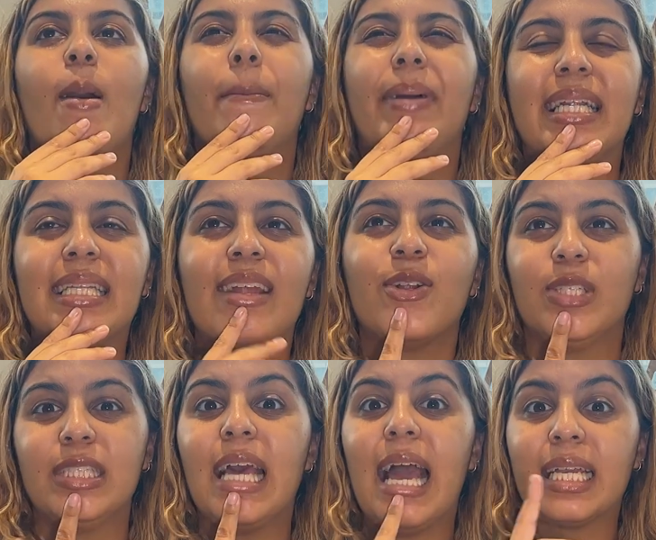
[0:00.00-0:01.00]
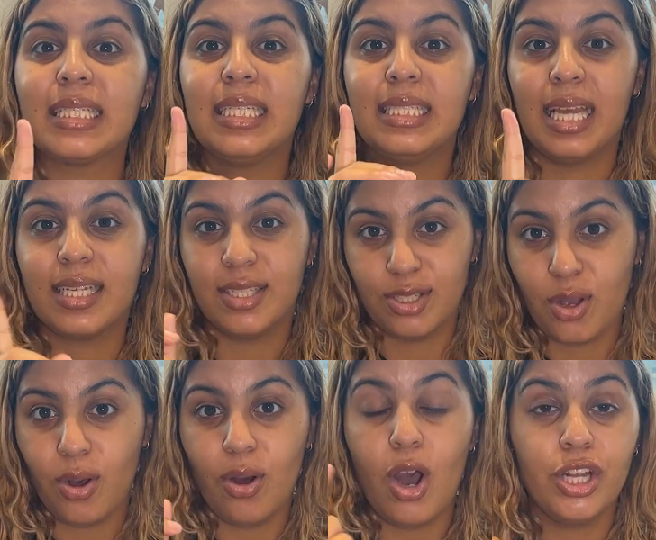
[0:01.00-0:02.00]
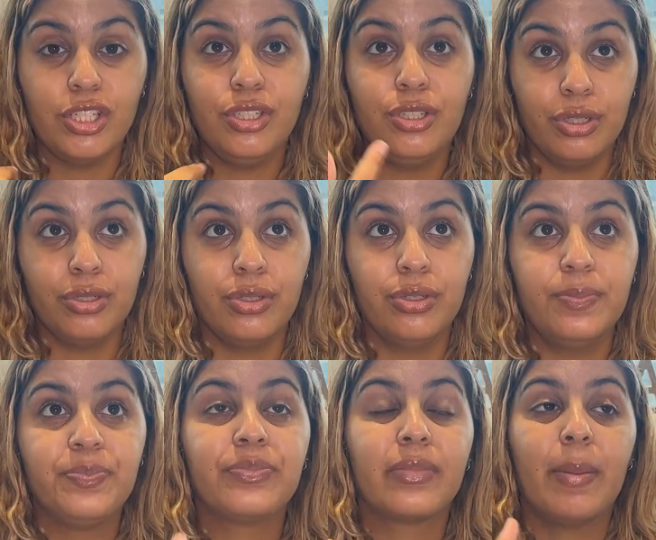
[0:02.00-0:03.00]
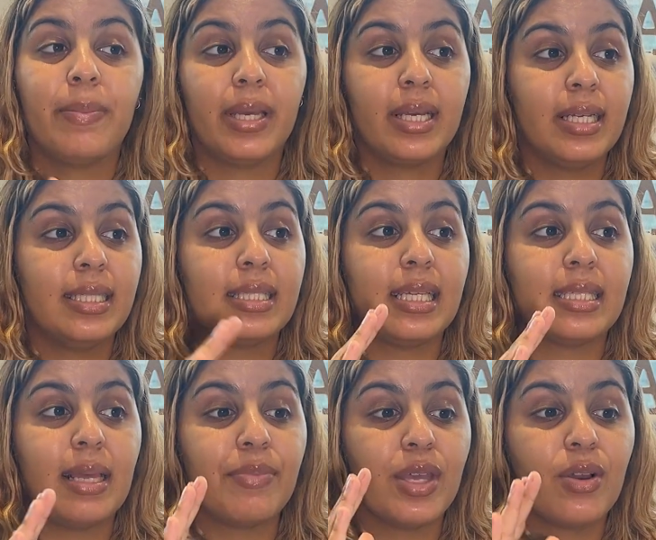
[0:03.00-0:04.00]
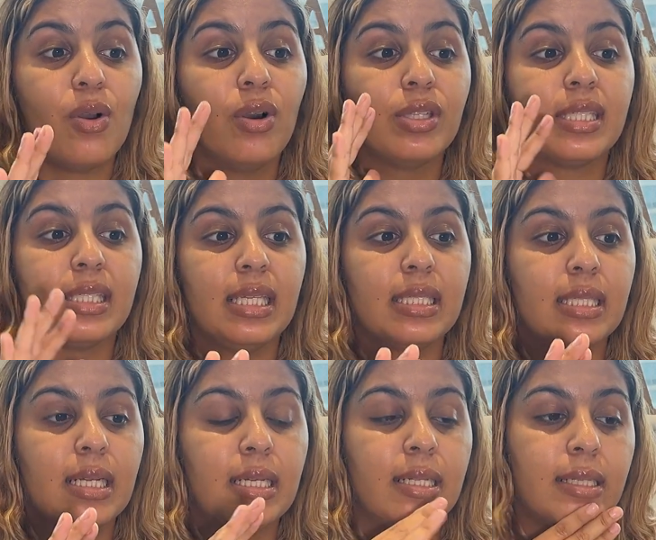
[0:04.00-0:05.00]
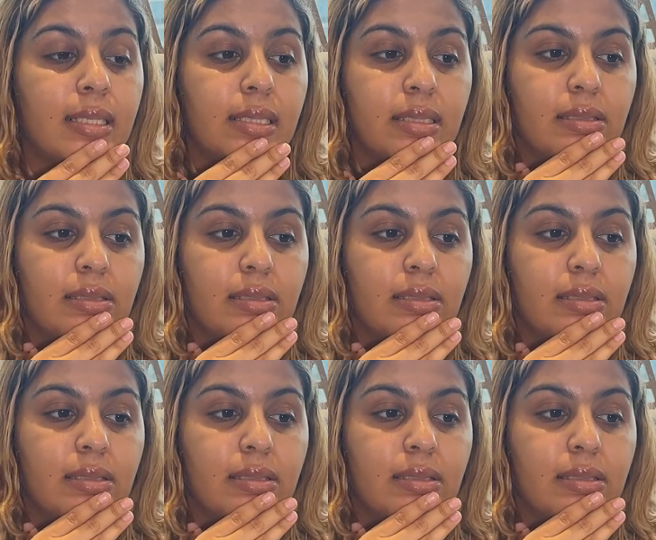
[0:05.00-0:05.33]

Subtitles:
But that also actually takes a toll on you, because there's something called seasonal,